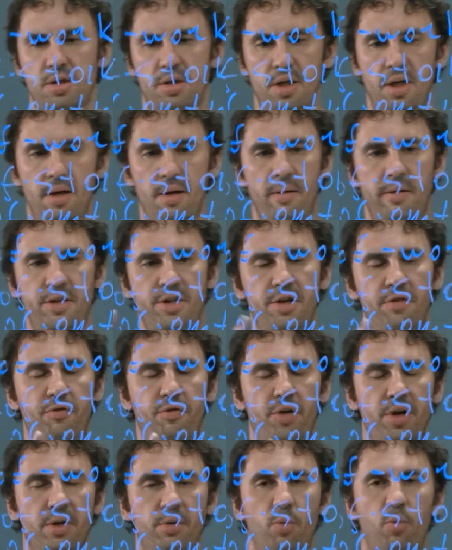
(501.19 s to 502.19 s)
the
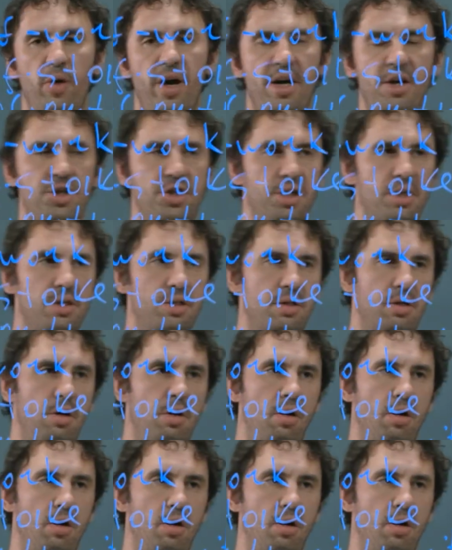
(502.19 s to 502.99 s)
different versions